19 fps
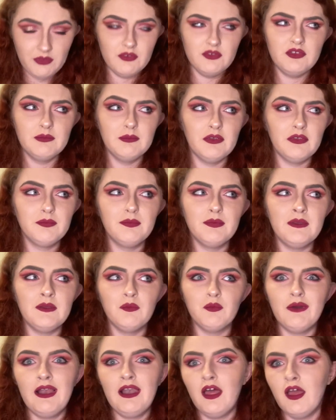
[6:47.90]
She must be
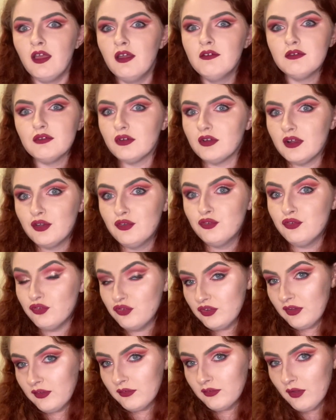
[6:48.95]
well over 100
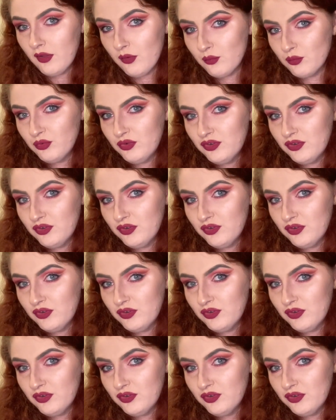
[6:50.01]
years old.